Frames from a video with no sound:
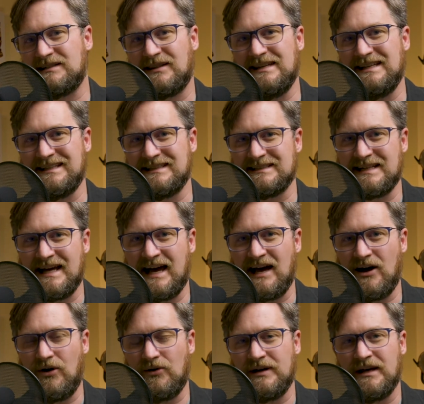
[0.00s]
things
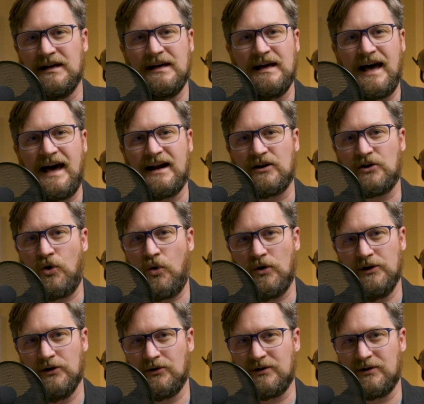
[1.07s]
down, how to coil